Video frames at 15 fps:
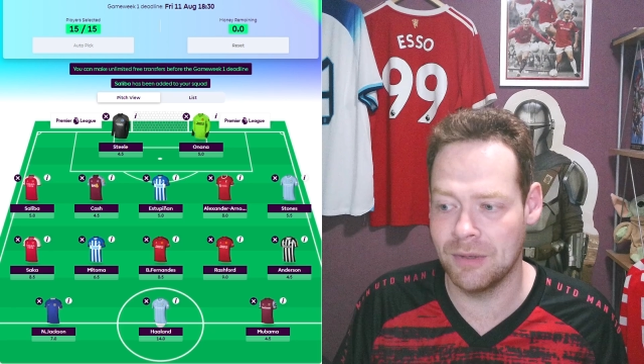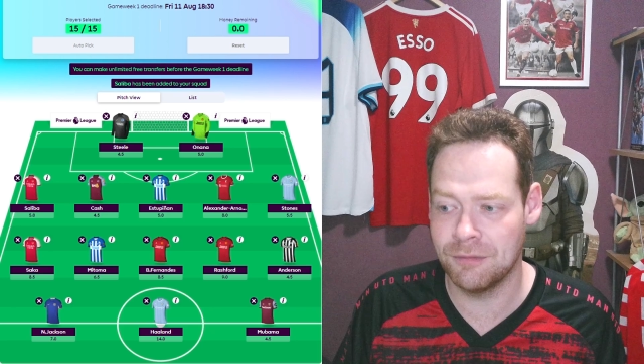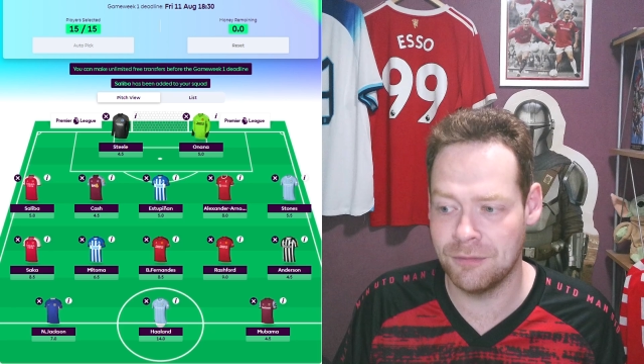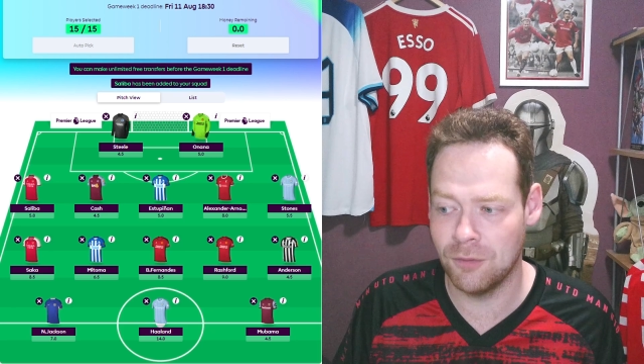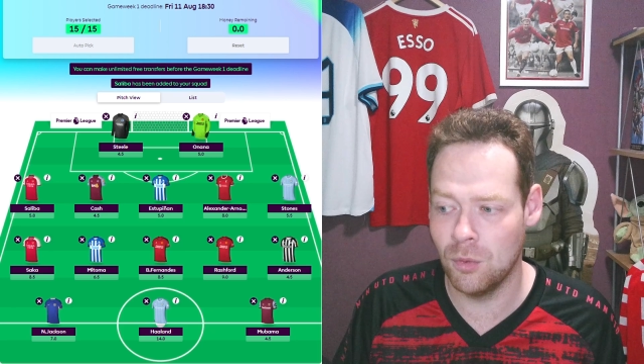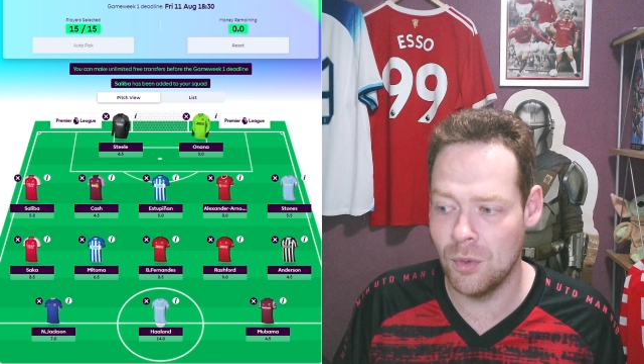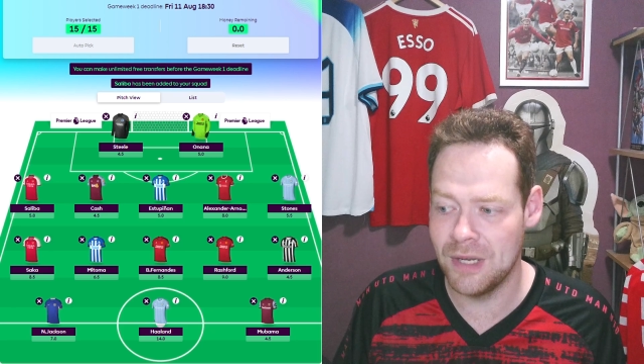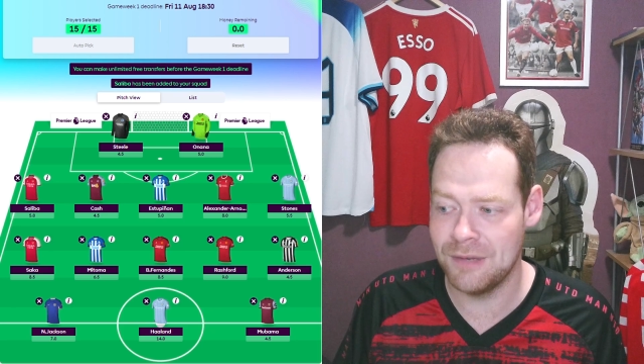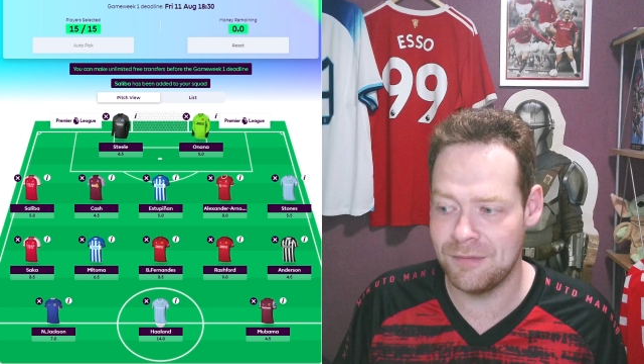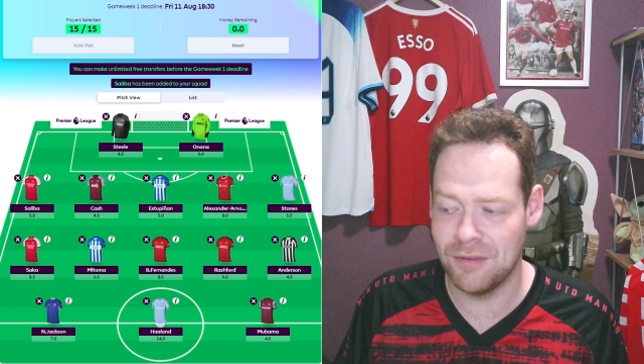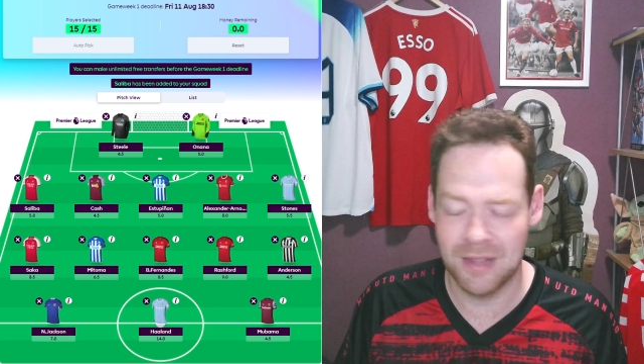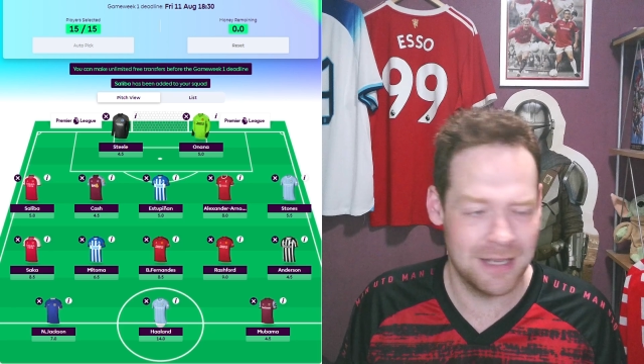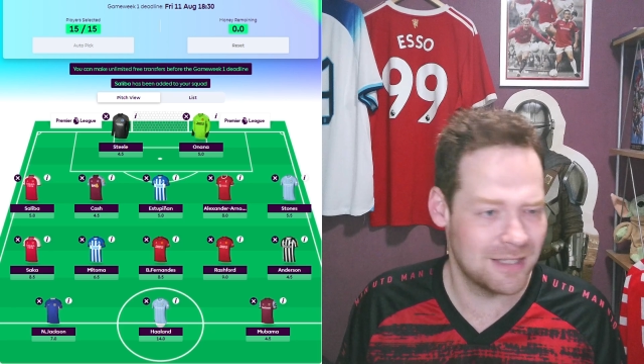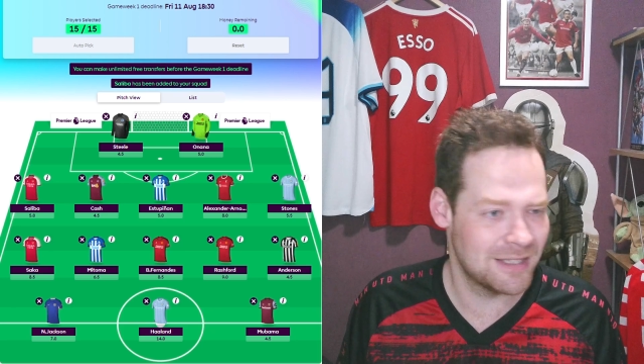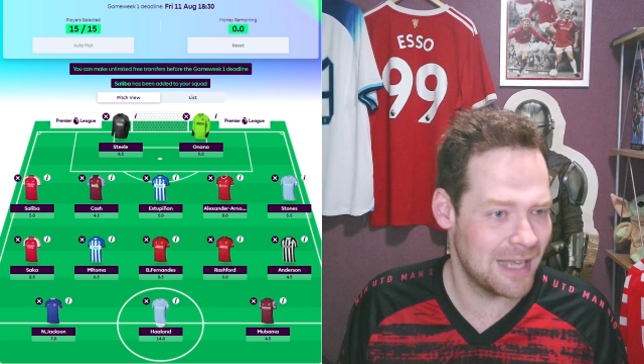forward if you
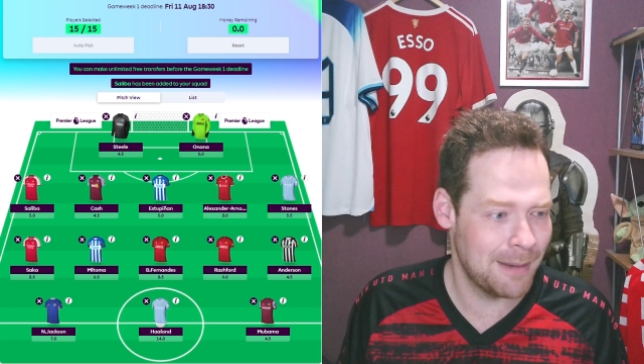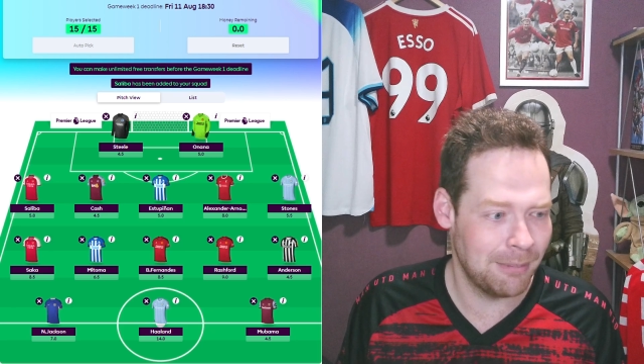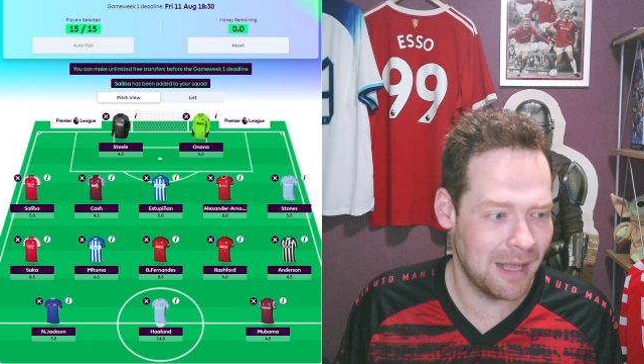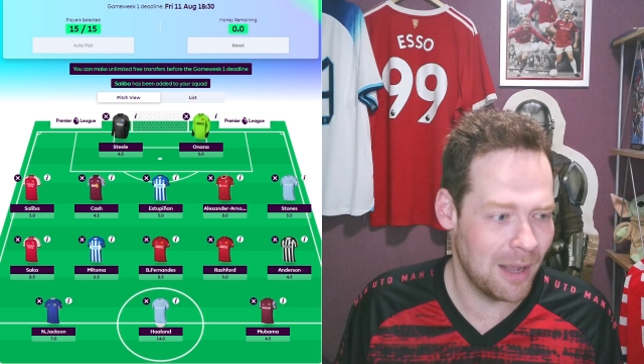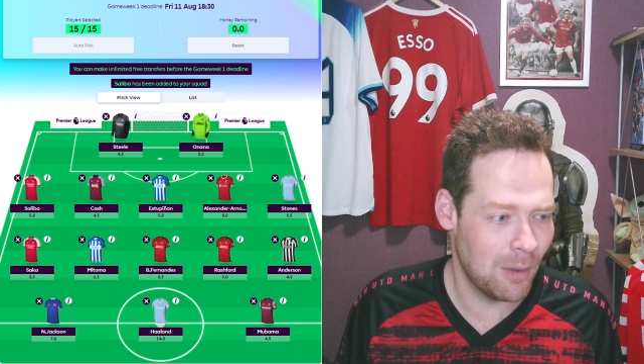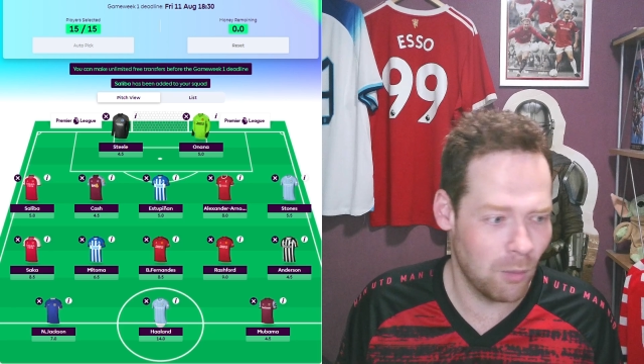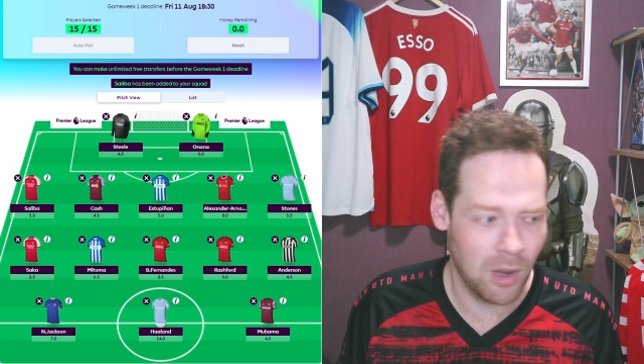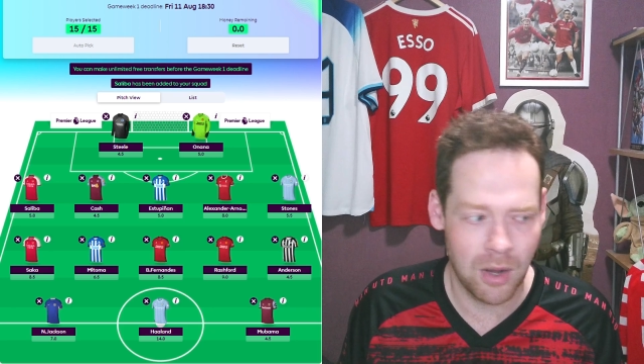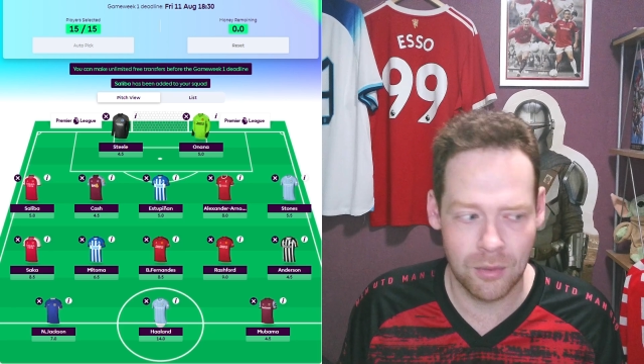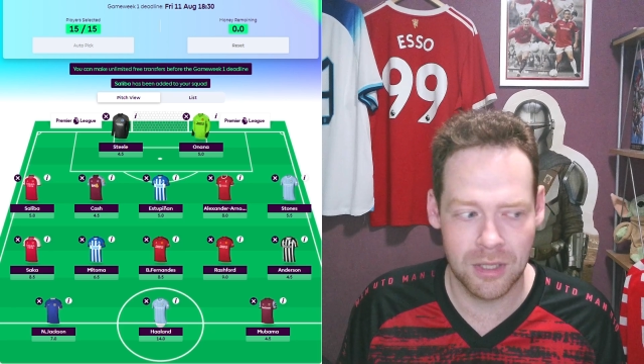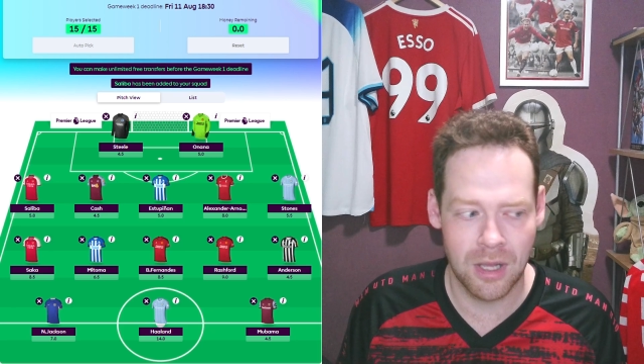then, say, play a wild